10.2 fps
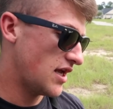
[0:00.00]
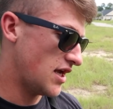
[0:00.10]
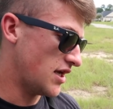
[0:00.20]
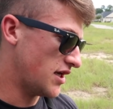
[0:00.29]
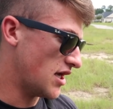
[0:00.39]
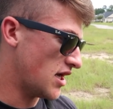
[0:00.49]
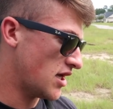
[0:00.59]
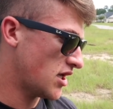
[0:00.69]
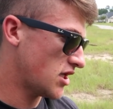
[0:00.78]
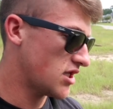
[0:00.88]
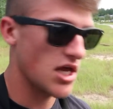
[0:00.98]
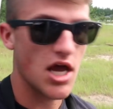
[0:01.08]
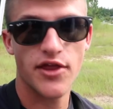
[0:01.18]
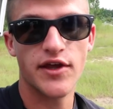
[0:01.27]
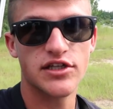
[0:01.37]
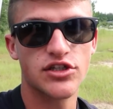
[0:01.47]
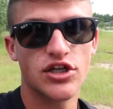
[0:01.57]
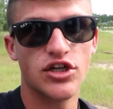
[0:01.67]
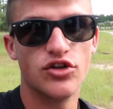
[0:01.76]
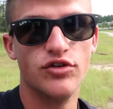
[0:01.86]
and uh, yeah, I think that's
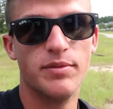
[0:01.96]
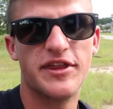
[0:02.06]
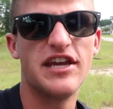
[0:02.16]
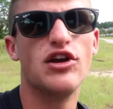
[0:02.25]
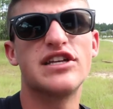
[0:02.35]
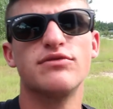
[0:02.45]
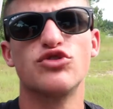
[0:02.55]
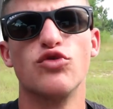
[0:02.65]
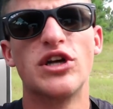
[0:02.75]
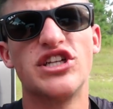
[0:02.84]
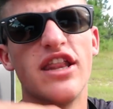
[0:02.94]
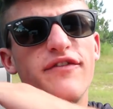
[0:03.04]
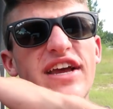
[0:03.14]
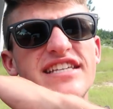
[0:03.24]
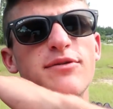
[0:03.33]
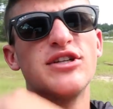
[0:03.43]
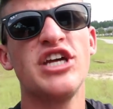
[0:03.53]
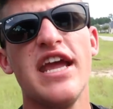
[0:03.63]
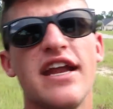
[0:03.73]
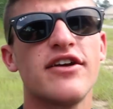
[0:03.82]
gonna conclude it. But thank you guys so much for watching. I love you guys so
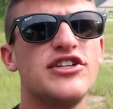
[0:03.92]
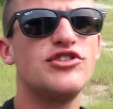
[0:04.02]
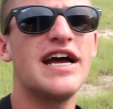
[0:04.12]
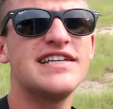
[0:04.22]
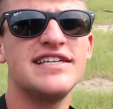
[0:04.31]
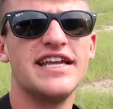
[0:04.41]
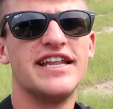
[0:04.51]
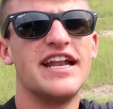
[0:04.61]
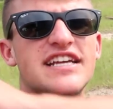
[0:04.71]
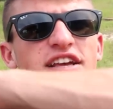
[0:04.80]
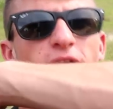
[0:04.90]
much, and I'll catch you guys in the next